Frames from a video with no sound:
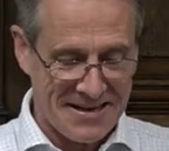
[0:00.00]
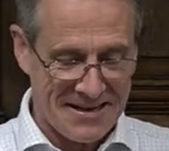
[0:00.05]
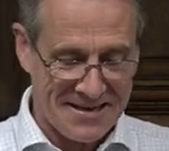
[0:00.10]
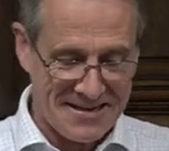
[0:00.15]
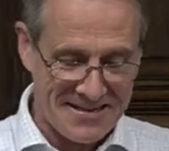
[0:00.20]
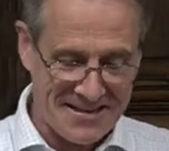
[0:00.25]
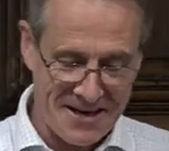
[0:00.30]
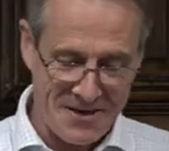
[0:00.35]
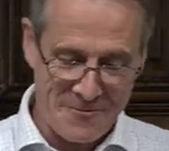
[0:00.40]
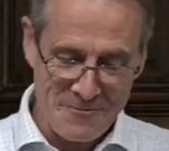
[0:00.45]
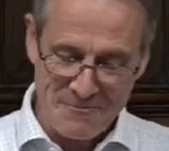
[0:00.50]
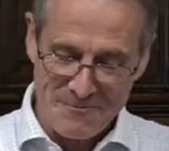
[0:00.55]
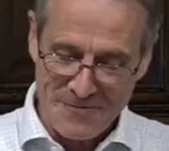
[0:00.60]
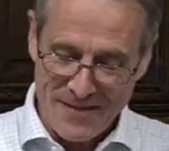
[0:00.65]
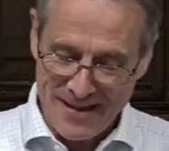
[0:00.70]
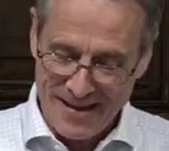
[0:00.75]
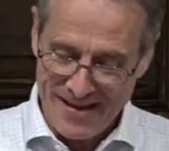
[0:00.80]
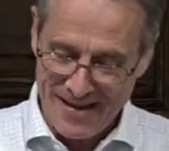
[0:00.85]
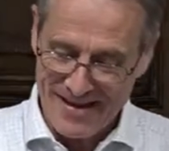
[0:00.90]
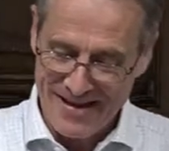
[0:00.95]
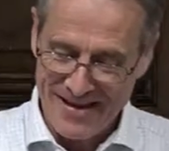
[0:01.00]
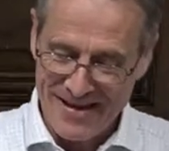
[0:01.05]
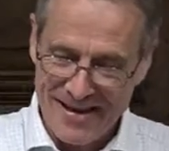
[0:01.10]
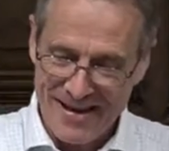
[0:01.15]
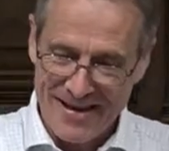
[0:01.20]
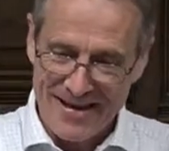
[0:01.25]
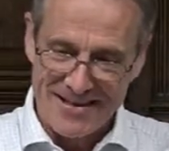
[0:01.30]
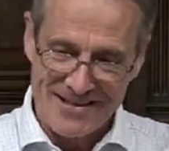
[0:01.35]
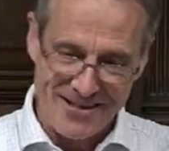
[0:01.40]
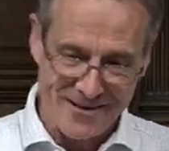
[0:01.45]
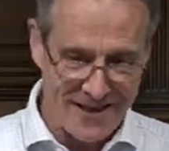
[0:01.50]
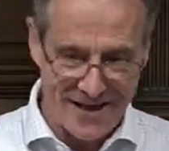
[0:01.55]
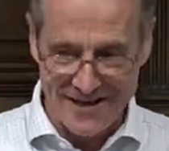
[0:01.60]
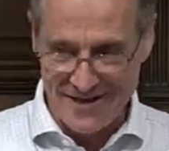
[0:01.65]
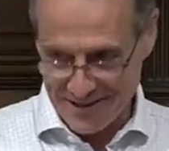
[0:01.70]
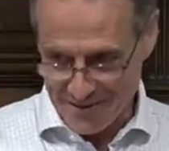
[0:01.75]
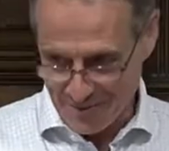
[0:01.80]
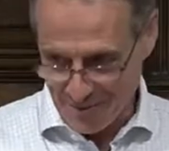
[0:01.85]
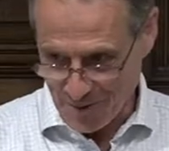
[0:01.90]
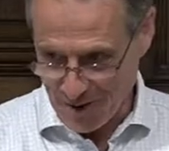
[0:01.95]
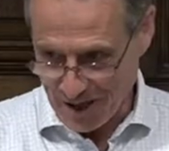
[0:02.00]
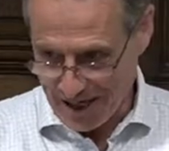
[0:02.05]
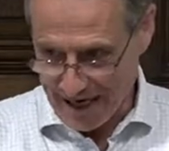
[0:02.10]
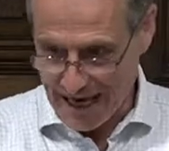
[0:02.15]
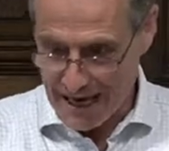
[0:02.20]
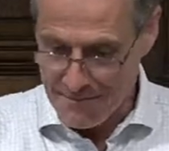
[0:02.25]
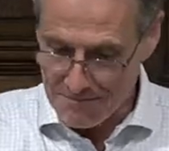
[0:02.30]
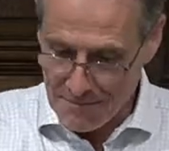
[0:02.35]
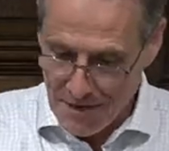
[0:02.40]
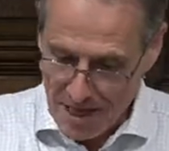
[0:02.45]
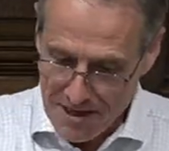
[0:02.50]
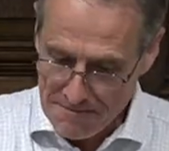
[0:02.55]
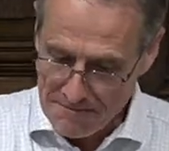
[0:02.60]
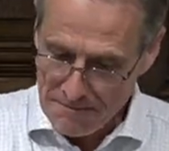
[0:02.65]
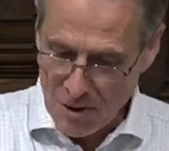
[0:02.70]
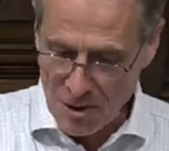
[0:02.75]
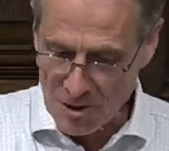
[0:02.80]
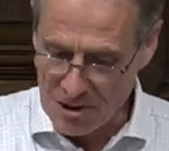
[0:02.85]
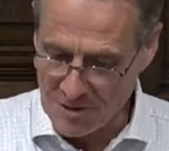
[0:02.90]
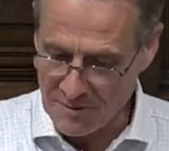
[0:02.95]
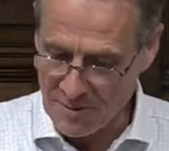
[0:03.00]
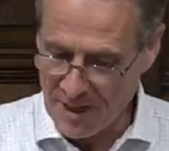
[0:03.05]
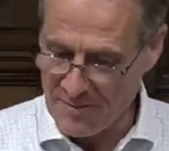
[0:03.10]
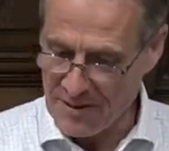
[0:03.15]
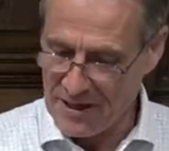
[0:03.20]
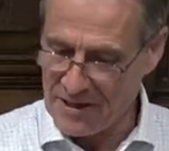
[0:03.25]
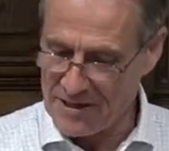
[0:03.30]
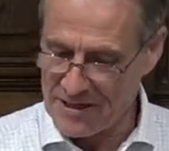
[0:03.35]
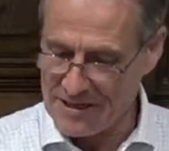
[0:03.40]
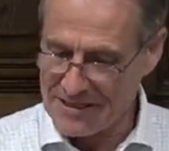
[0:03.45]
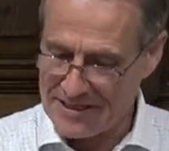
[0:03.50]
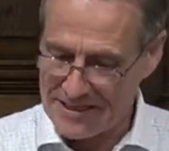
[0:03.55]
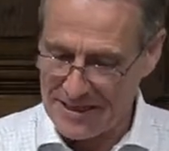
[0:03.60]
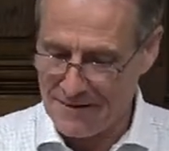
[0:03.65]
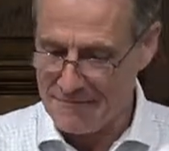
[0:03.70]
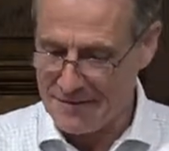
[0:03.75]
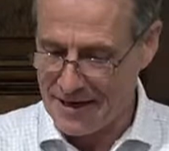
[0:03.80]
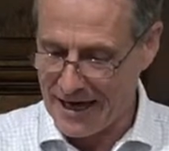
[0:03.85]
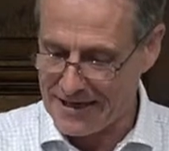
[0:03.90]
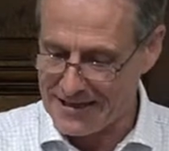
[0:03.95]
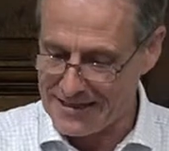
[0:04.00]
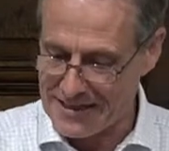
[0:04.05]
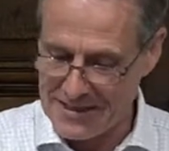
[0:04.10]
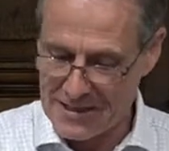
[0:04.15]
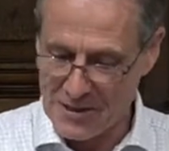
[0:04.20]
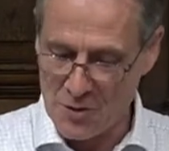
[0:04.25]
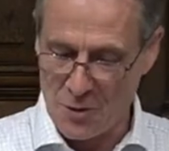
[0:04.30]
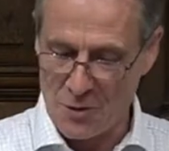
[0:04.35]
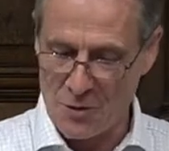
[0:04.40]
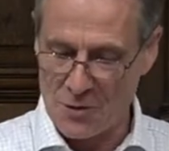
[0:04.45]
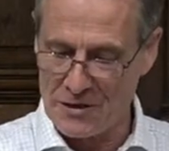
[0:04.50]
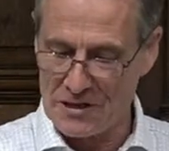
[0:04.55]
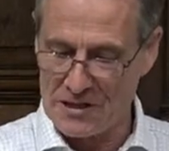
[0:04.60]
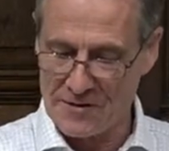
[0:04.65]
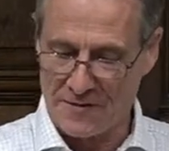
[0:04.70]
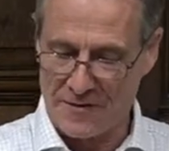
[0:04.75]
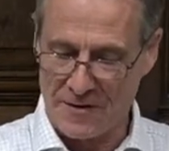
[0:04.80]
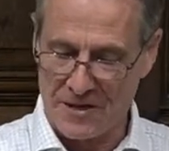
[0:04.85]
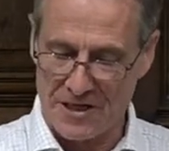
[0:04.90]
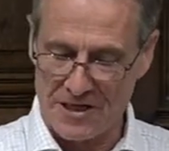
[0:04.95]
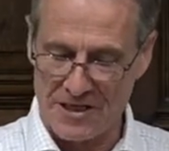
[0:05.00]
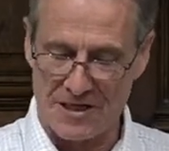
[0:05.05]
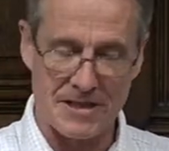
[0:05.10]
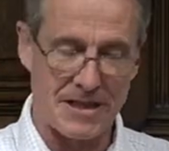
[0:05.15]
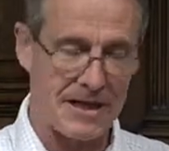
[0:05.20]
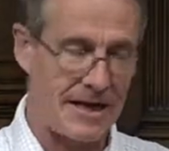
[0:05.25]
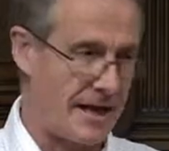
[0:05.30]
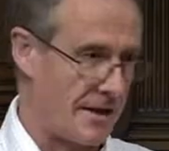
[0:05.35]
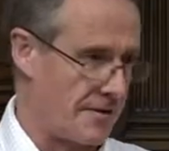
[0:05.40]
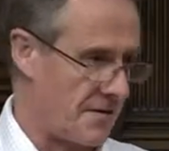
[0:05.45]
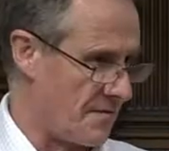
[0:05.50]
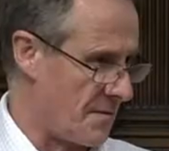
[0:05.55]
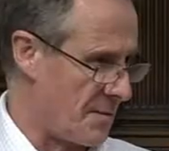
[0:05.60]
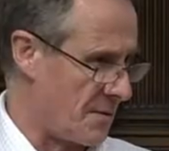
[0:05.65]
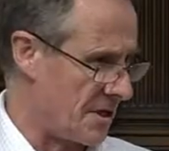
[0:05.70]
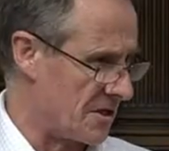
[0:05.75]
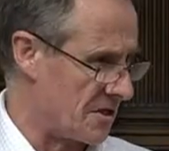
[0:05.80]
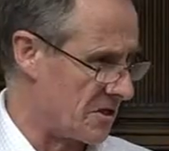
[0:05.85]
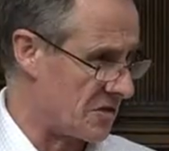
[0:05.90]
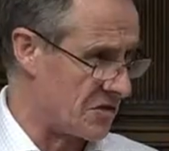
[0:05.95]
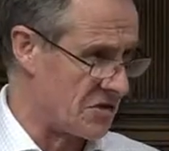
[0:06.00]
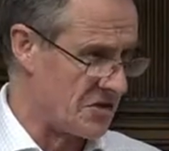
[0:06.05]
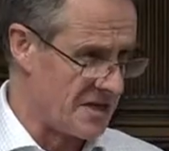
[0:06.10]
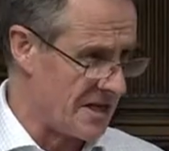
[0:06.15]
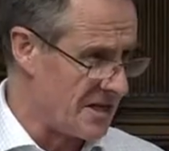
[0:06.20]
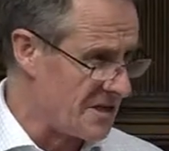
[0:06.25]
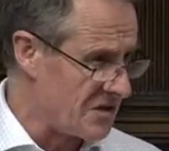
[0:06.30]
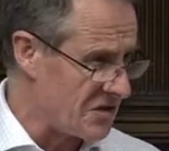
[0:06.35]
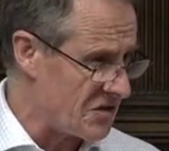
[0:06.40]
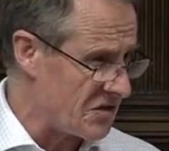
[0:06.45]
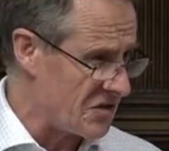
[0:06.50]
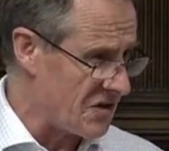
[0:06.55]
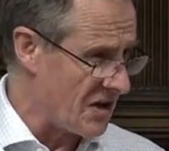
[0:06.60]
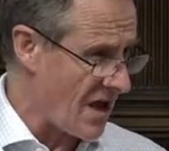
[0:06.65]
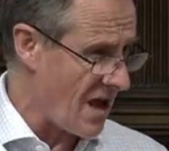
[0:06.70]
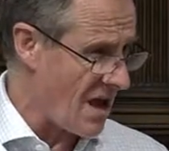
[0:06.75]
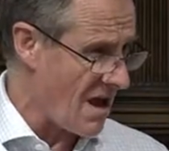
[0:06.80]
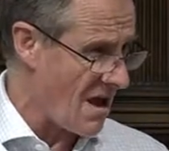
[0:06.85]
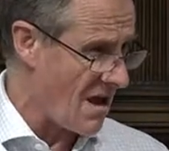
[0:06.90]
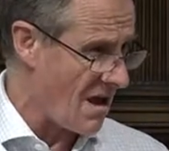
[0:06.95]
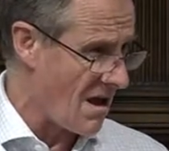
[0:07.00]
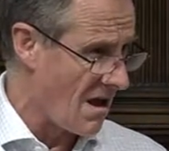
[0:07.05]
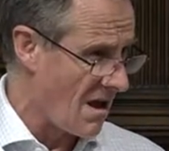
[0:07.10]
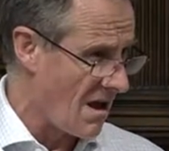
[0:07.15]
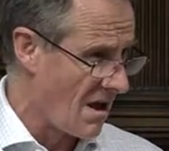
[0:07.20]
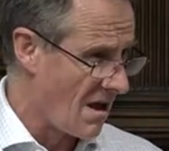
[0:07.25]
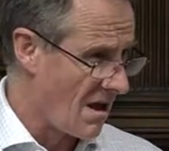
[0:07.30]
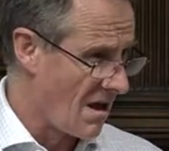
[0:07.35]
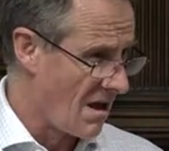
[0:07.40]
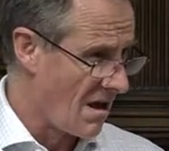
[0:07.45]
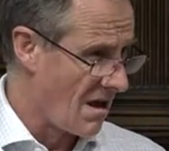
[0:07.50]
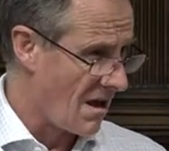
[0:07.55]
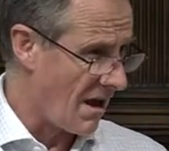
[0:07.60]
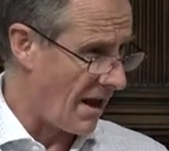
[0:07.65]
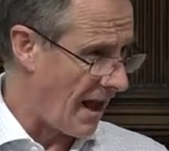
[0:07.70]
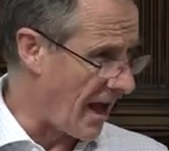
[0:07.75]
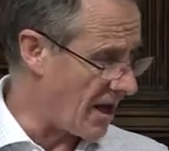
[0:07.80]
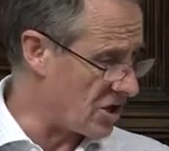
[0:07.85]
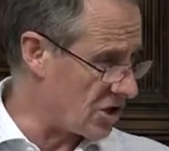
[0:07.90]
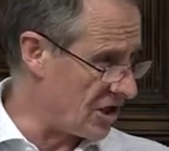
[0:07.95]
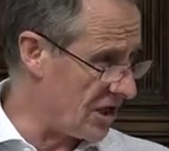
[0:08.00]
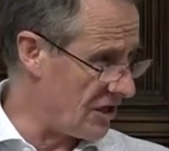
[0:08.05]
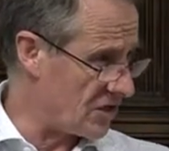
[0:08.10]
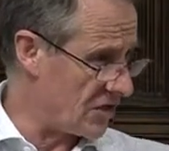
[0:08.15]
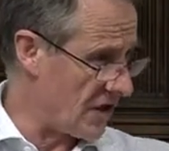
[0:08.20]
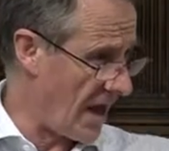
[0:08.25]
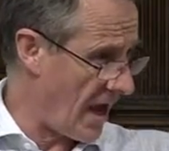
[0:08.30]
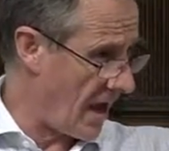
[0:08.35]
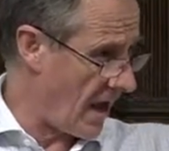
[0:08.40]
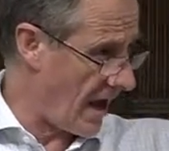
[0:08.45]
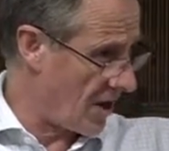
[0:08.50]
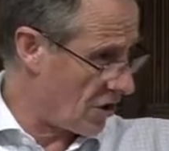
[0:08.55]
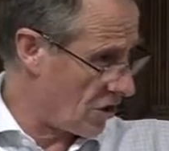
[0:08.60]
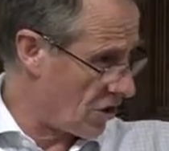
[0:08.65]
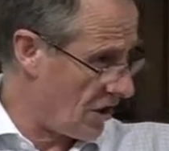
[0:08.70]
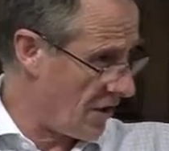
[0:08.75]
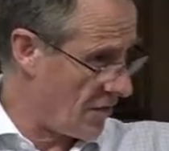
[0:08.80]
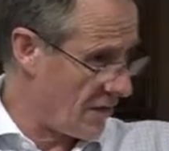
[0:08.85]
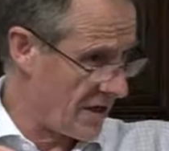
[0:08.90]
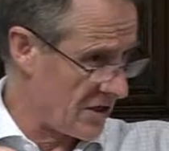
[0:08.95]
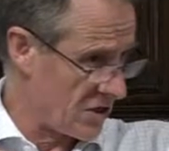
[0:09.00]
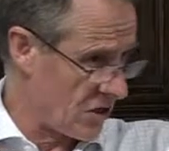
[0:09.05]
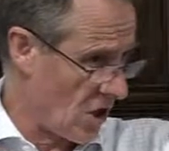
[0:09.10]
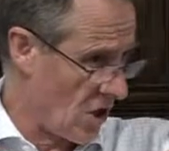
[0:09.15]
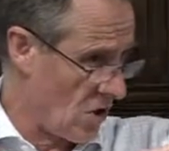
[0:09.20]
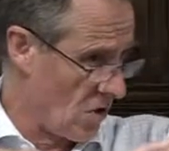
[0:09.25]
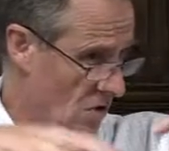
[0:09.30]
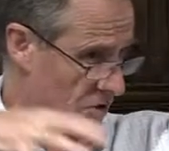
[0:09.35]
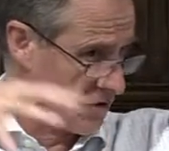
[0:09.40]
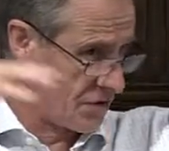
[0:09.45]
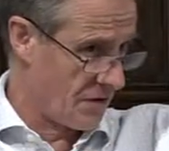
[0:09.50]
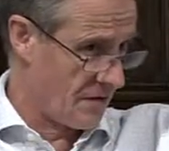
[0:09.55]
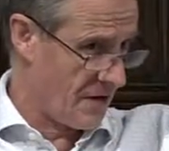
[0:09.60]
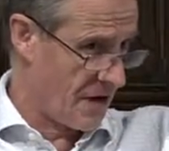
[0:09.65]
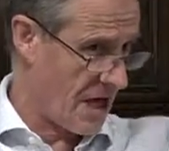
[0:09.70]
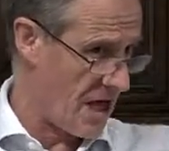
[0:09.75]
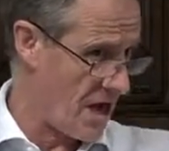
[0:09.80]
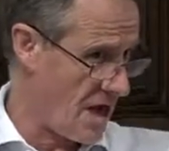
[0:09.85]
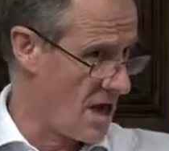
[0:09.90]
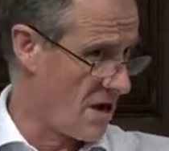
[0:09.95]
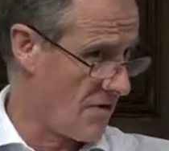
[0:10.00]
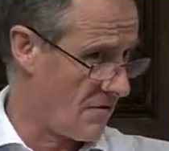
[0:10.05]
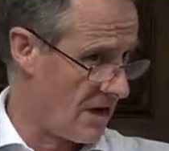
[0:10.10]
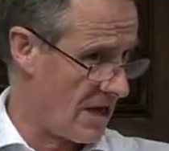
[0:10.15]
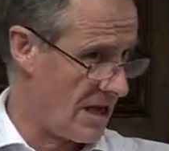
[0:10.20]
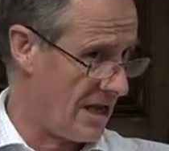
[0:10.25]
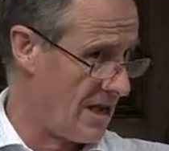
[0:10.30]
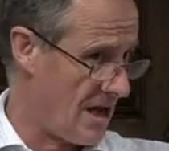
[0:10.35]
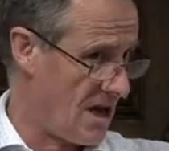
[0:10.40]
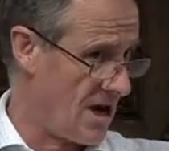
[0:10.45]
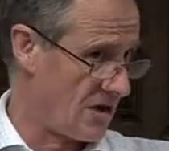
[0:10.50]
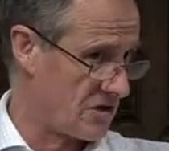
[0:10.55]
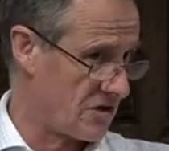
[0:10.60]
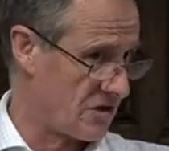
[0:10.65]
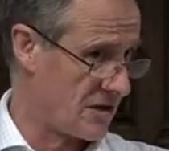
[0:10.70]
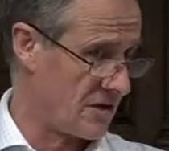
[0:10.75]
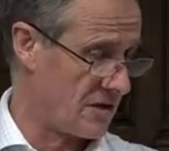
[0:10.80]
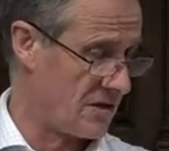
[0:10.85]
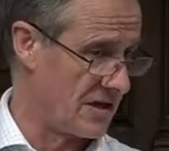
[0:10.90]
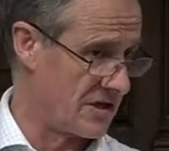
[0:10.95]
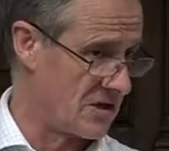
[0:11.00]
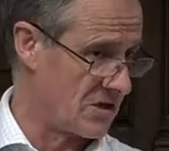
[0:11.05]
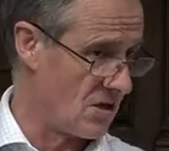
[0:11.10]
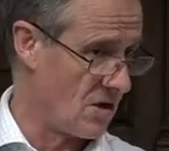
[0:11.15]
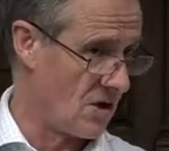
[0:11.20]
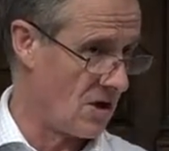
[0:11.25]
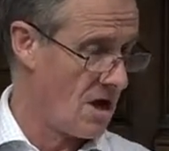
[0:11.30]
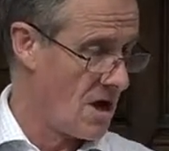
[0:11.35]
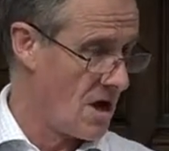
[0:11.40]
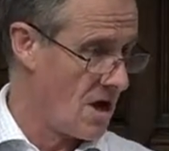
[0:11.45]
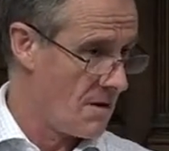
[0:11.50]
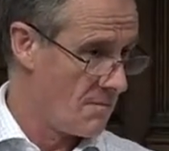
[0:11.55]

So, so that doesn't work. It might possibly be that in some cases the author is referring to the length of a person's dynasty, and actually saying, actually, this whole sort of era lasted this long.